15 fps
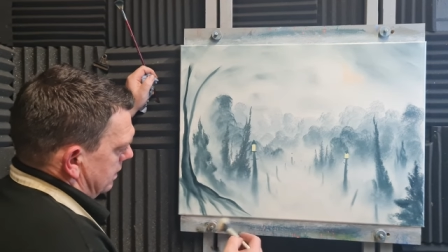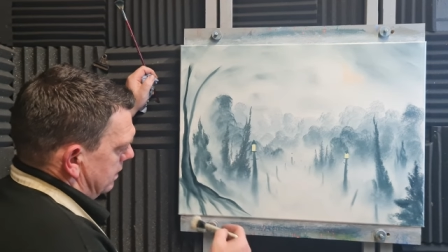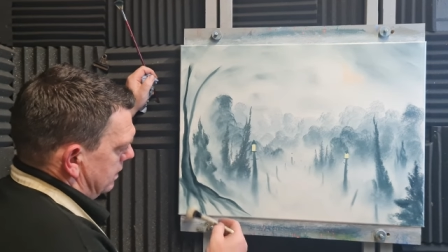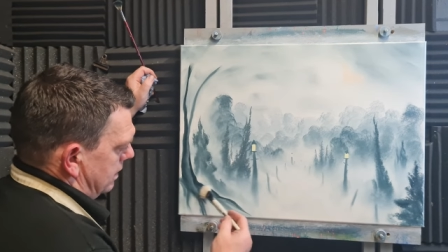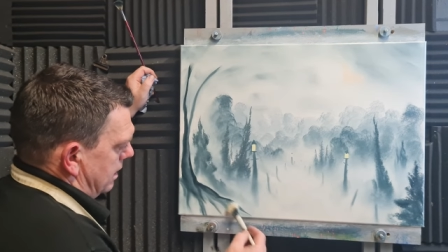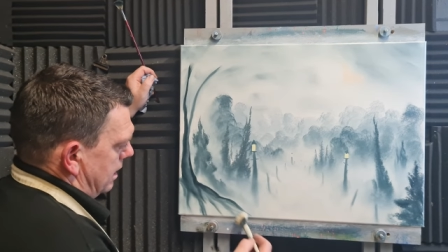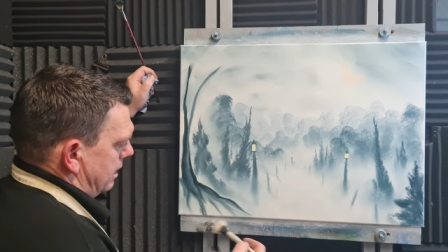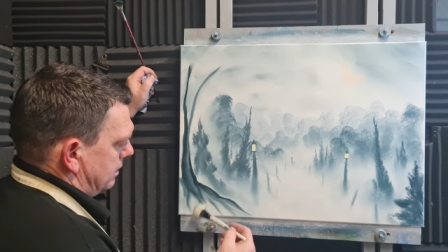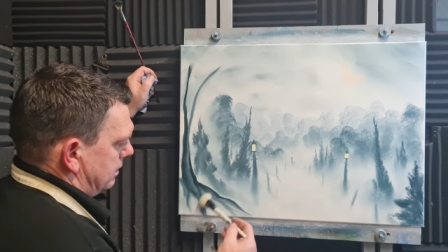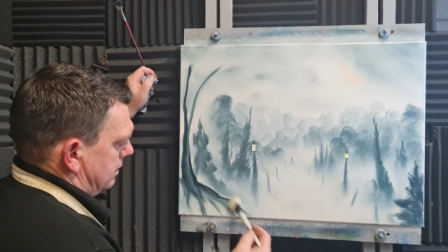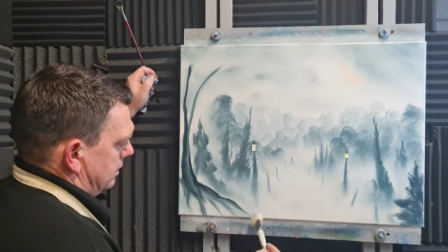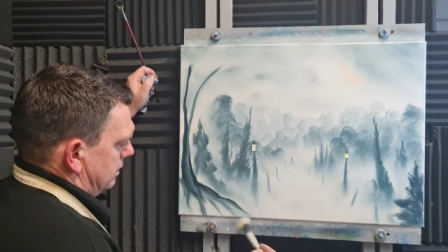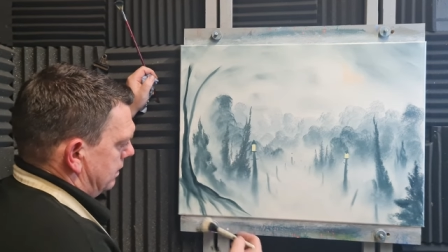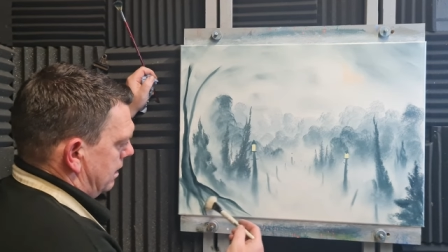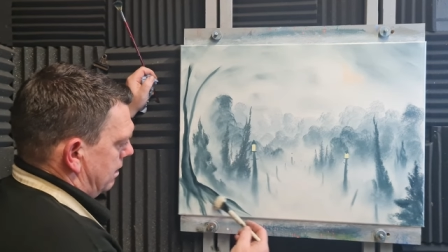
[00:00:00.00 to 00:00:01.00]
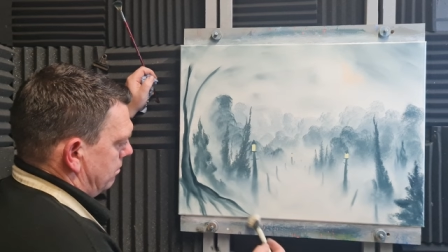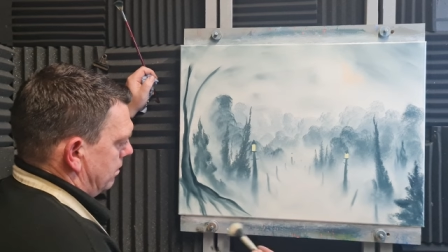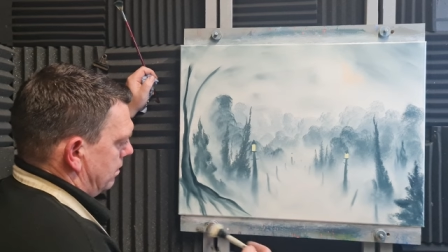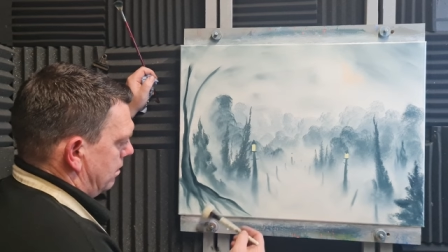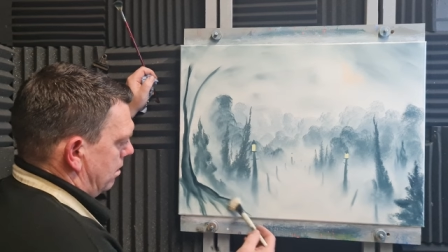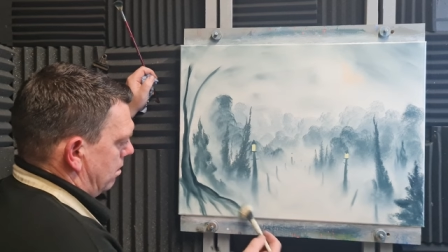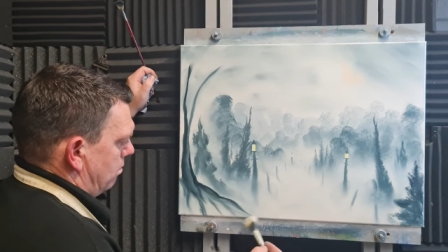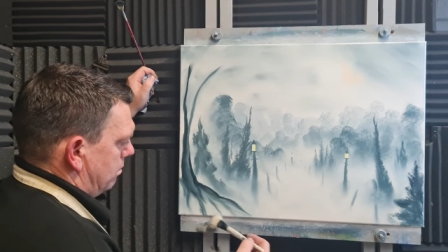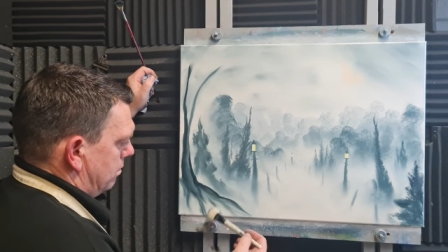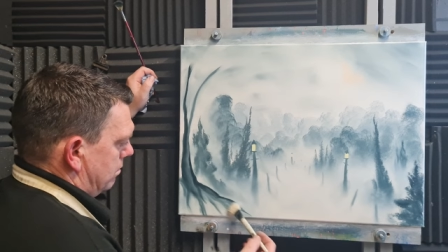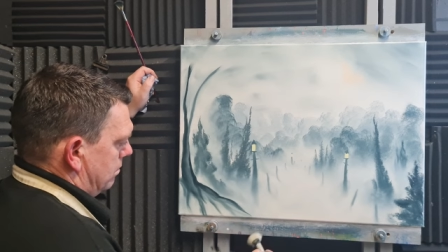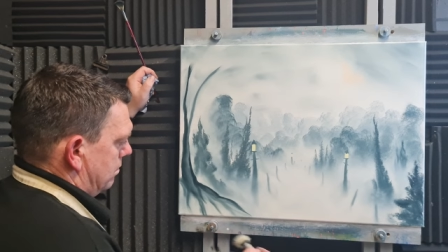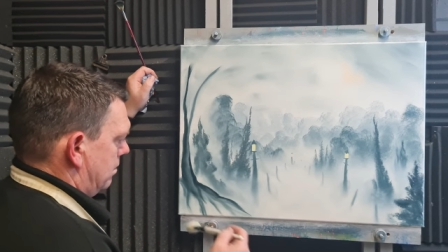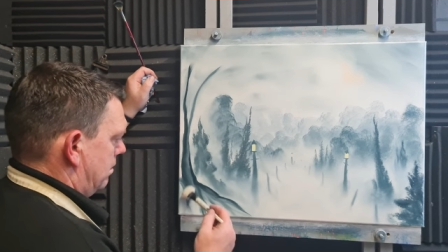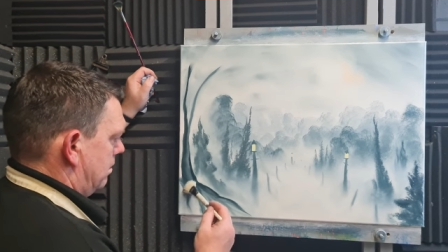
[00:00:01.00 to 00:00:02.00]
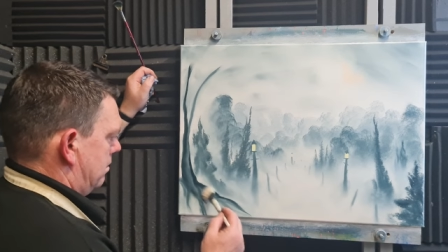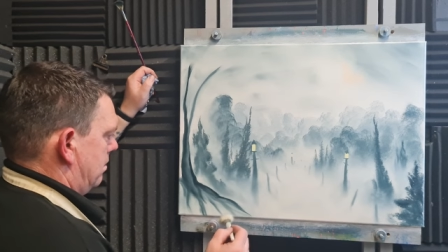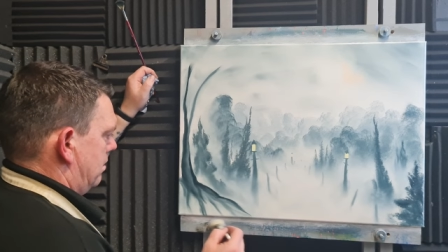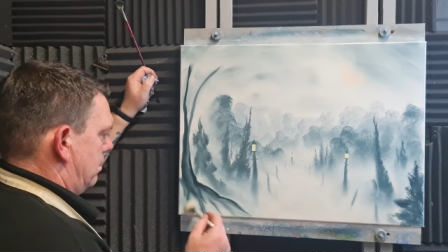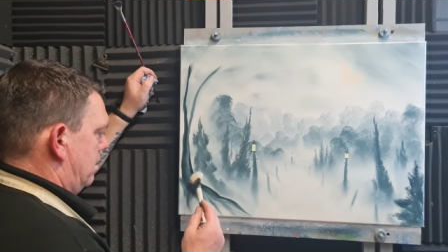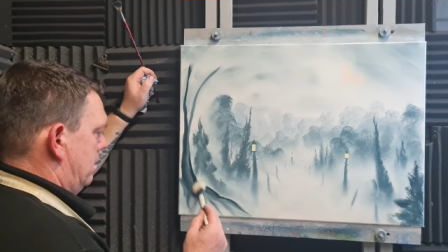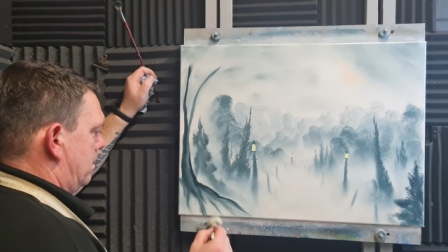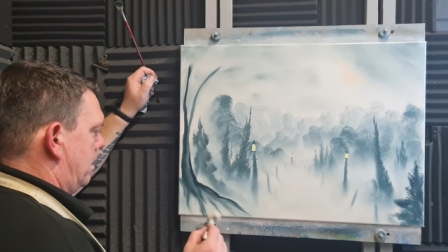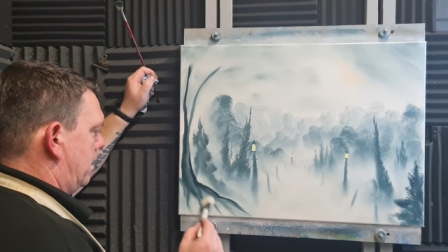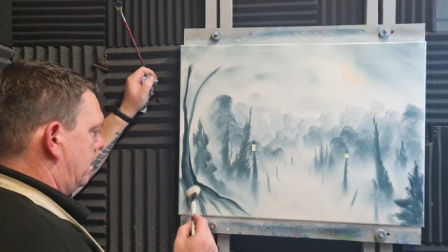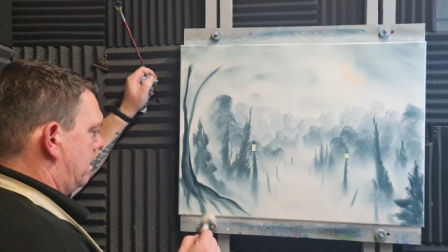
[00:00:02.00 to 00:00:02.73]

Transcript: Yes, there we go. And then